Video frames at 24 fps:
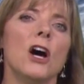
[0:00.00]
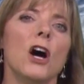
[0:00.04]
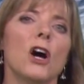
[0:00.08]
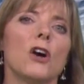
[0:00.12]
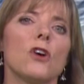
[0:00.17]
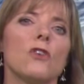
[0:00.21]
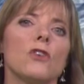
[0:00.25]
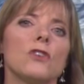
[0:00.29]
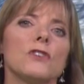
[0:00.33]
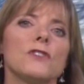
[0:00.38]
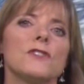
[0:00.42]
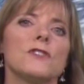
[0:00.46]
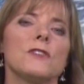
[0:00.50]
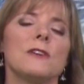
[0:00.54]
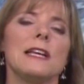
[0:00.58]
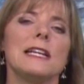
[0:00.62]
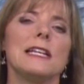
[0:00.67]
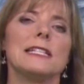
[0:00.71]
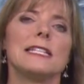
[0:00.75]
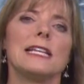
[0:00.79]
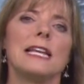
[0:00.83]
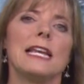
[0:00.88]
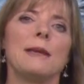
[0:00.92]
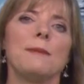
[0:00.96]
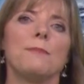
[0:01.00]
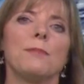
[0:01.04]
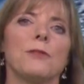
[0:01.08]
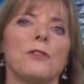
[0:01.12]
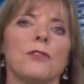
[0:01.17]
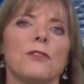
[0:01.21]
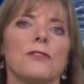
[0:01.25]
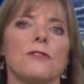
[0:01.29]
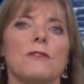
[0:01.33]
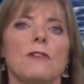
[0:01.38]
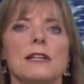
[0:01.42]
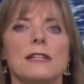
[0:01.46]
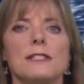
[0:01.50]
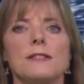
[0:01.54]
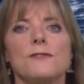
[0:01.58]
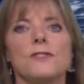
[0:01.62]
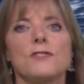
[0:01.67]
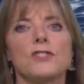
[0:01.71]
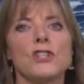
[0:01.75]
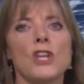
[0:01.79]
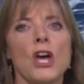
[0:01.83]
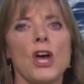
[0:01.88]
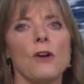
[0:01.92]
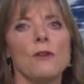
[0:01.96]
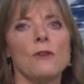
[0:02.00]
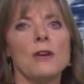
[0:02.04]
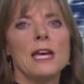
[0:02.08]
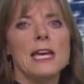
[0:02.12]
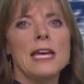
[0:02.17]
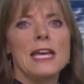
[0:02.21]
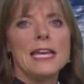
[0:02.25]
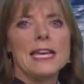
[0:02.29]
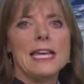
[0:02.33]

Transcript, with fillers: across to Italy, but the threat of snow